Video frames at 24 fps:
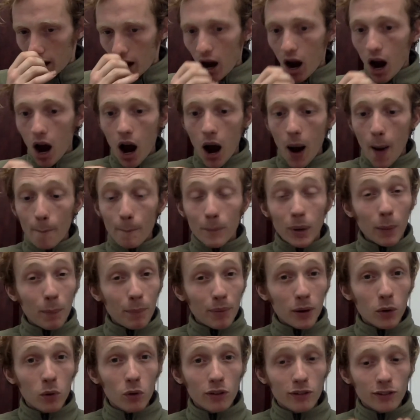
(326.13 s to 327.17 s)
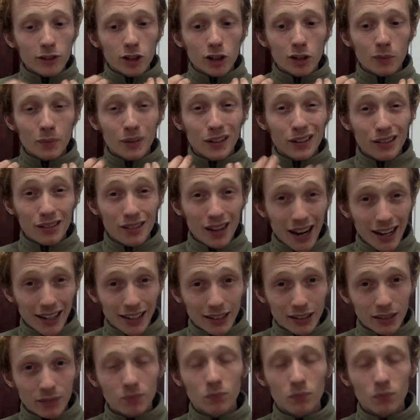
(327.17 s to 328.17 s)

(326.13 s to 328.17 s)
Um, but a big one is going to be sight.